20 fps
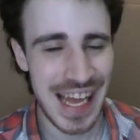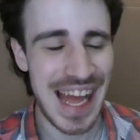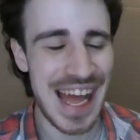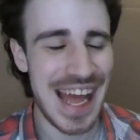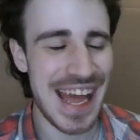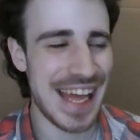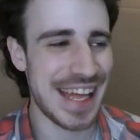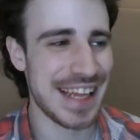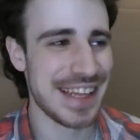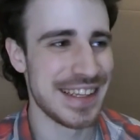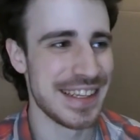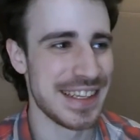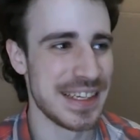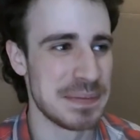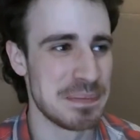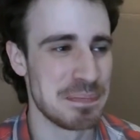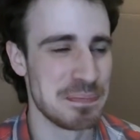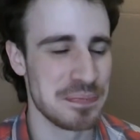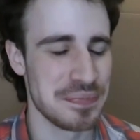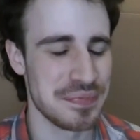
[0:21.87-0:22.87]
And
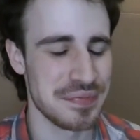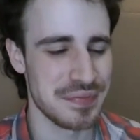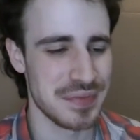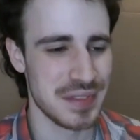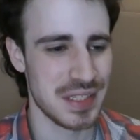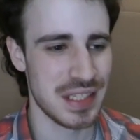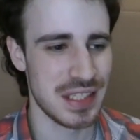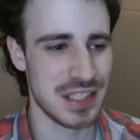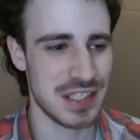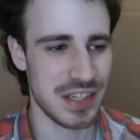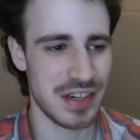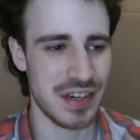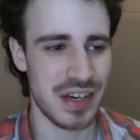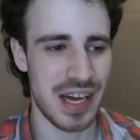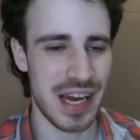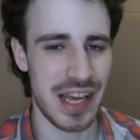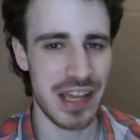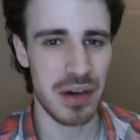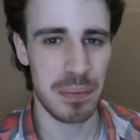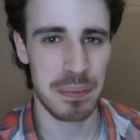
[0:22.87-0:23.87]
uh, so
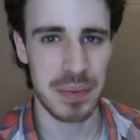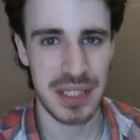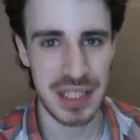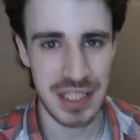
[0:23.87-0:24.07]
I hope